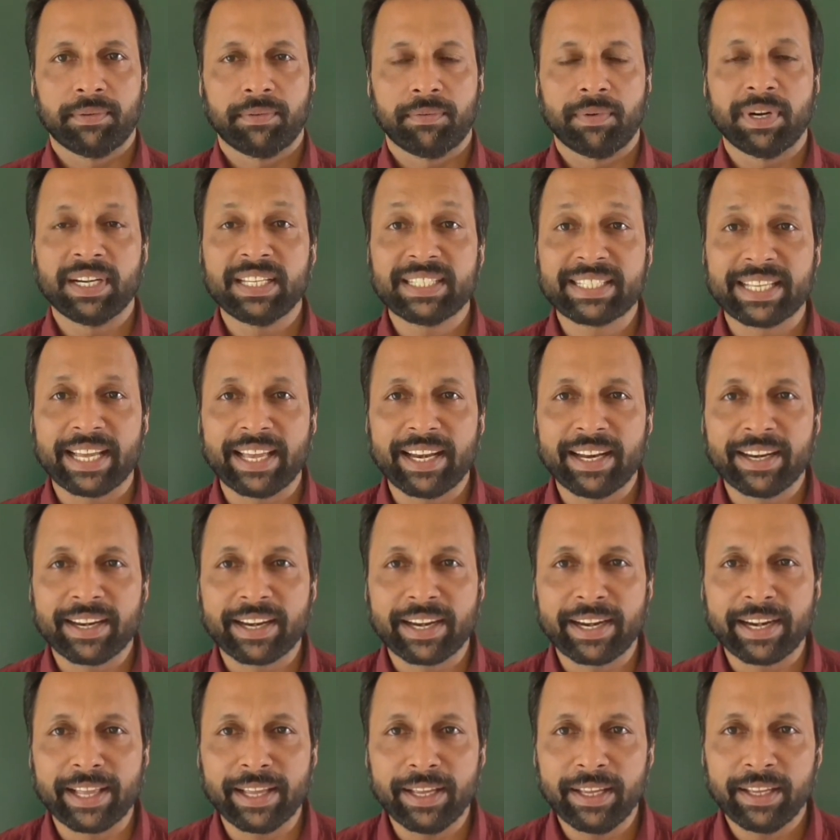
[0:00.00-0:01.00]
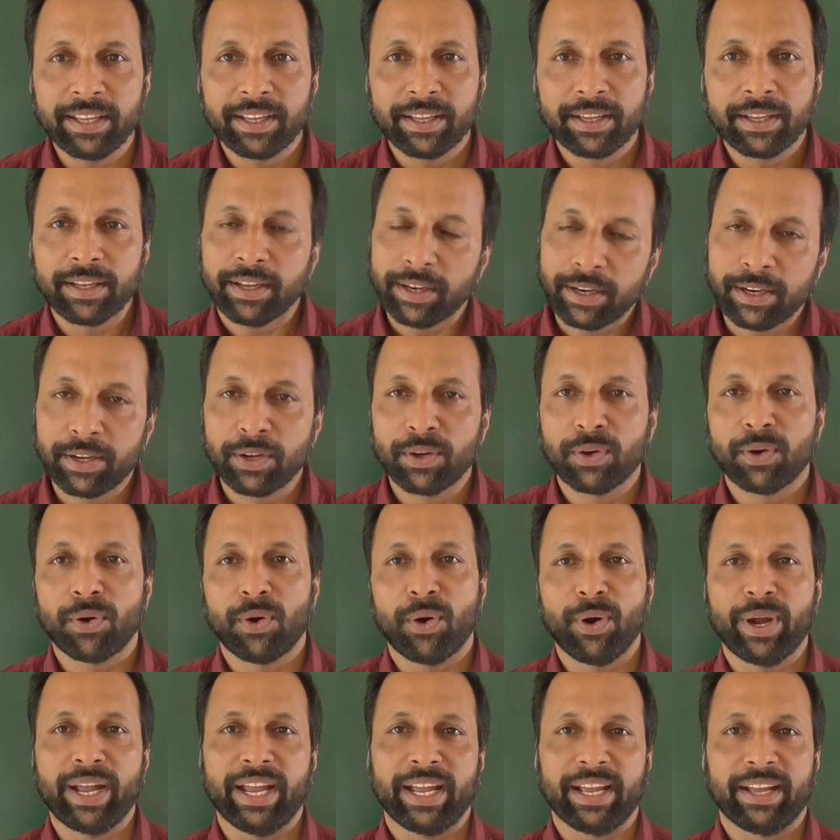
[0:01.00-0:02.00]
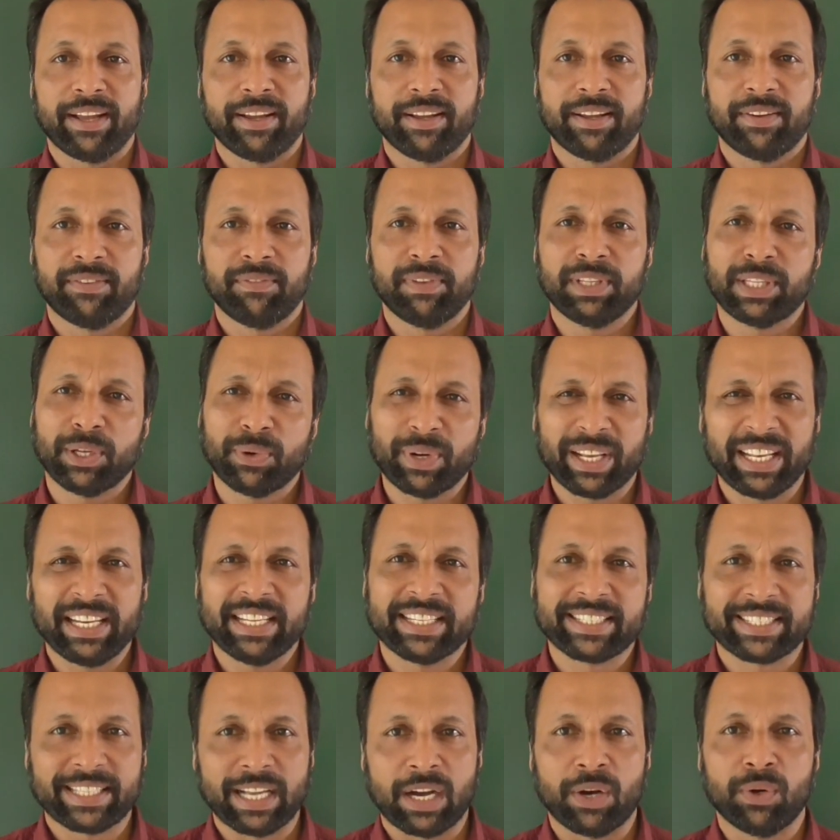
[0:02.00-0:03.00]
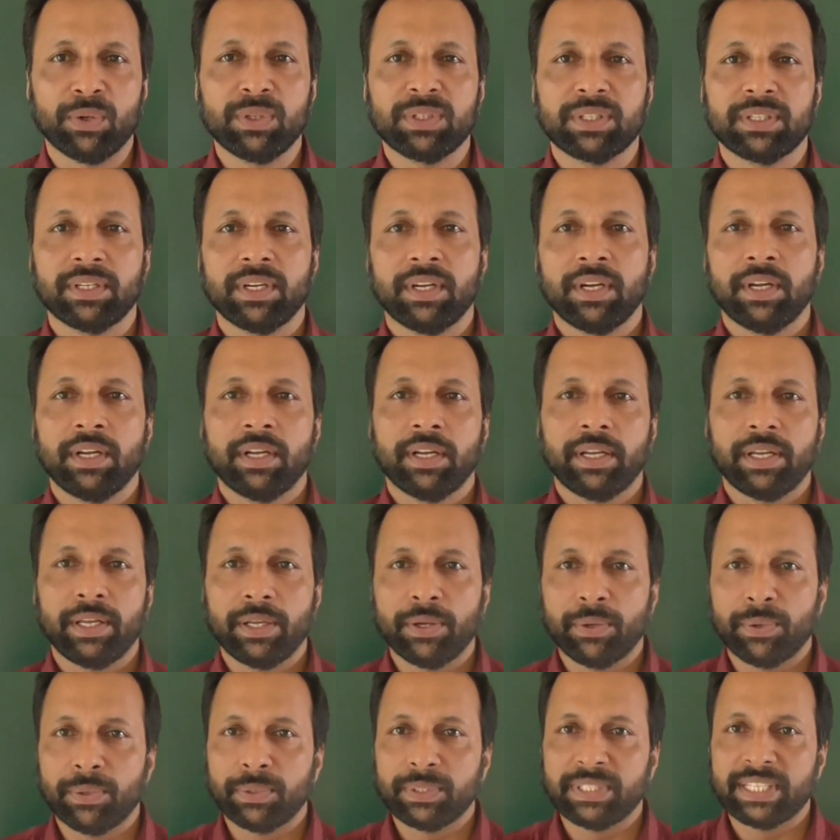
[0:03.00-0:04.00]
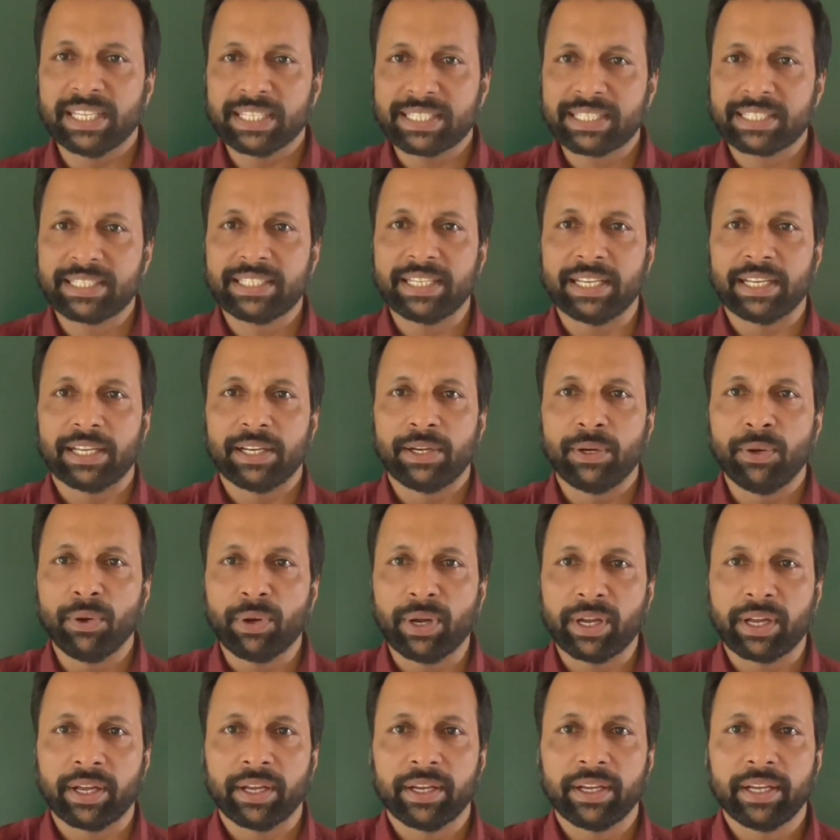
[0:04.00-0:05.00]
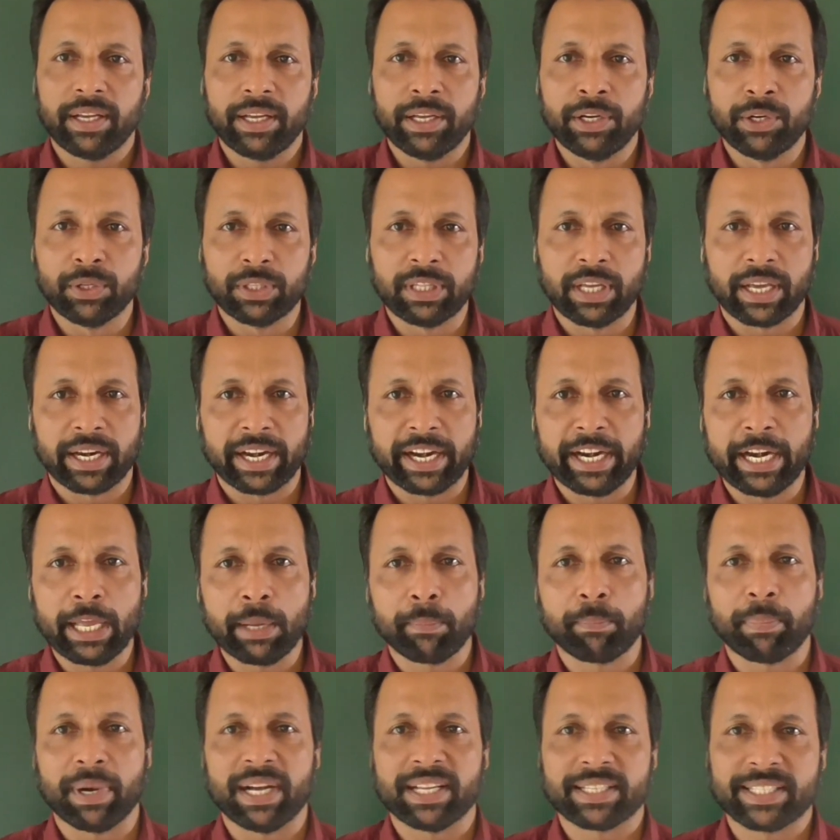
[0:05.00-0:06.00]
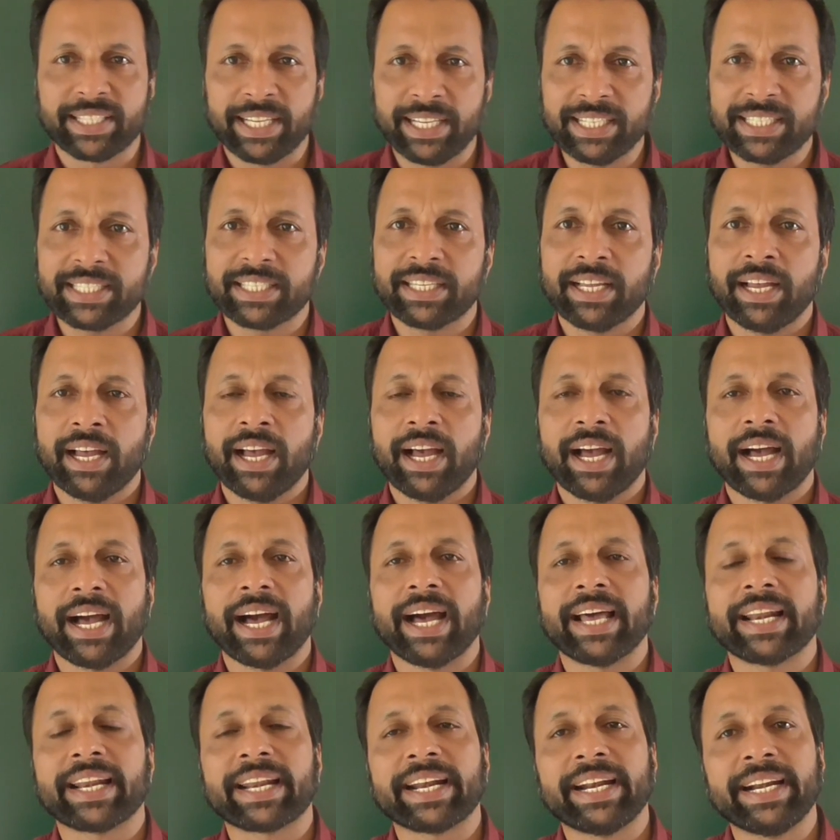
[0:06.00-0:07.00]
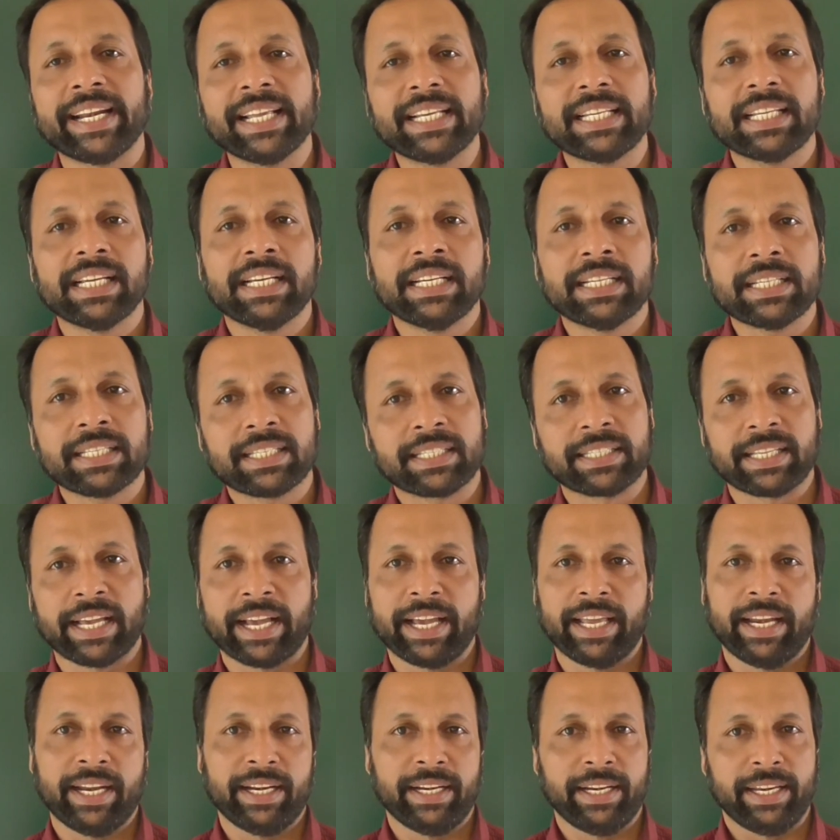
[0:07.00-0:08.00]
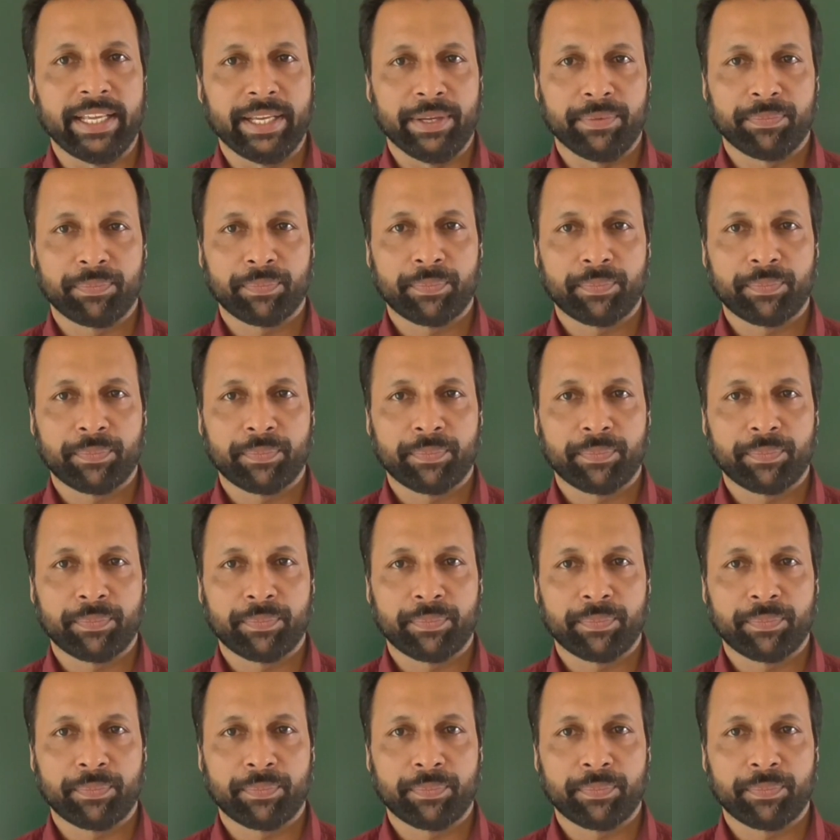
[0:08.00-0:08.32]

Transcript: What is silent reading? Okay, without any sound, you just look into the reading passage and read it silently.